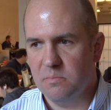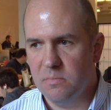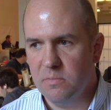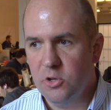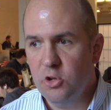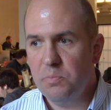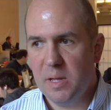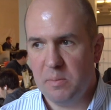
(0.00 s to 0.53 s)

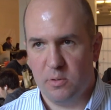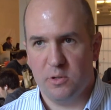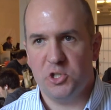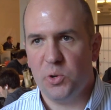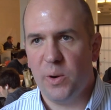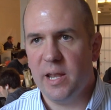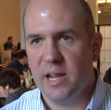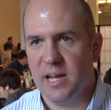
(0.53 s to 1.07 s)
new people
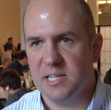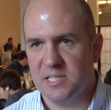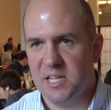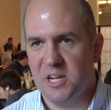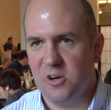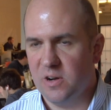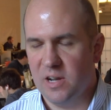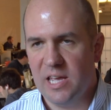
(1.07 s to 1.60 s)
joining us
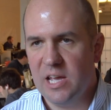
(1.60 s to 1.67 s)
that are